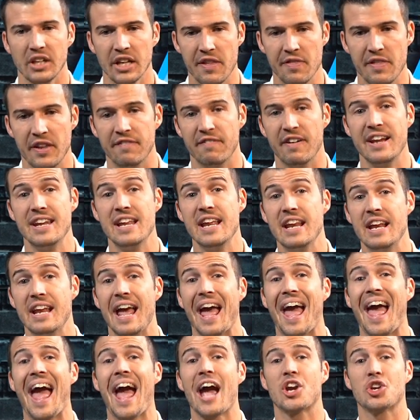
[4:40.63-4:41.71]
And then if I needed
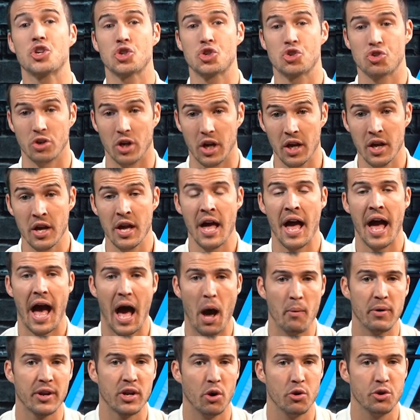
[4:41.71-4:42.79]
extra,
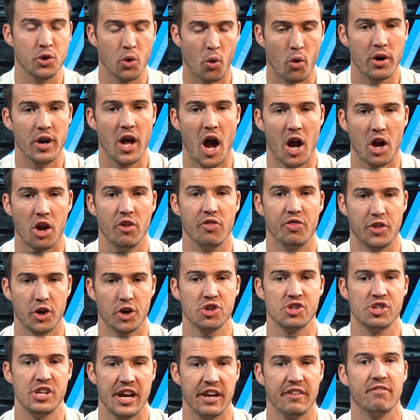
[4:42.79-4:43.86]
I would go door knock on
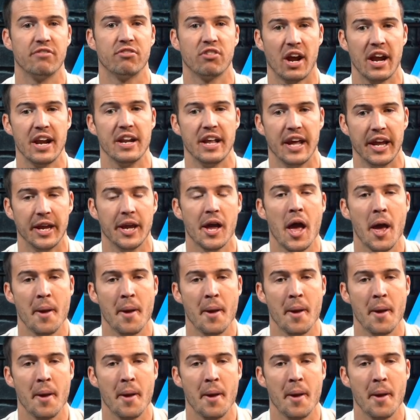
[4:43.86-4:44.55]
Thursday and Friday.